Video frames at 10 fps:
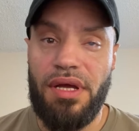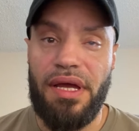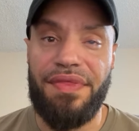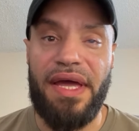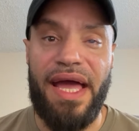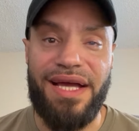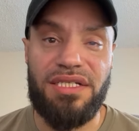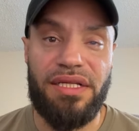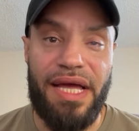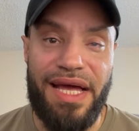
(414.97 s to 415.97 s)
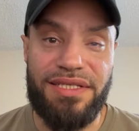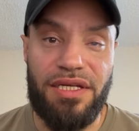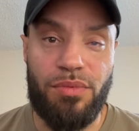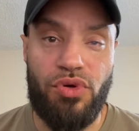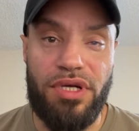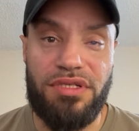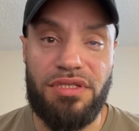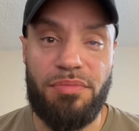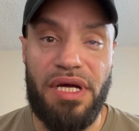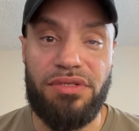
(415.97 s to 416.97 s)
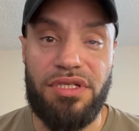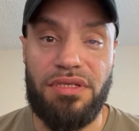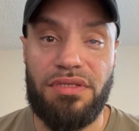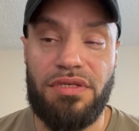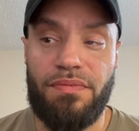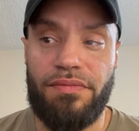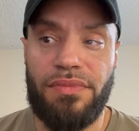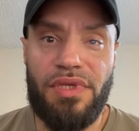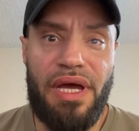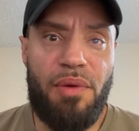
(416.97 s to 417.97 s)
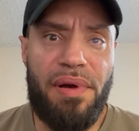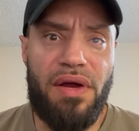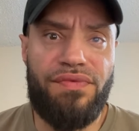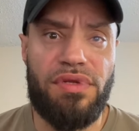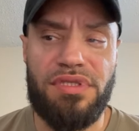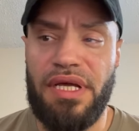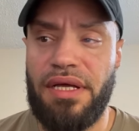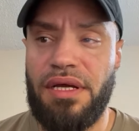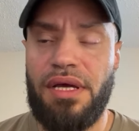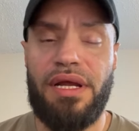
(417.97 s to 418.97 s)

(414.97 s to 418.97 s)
and they actually ask him questions about Jesus. How powerful is that?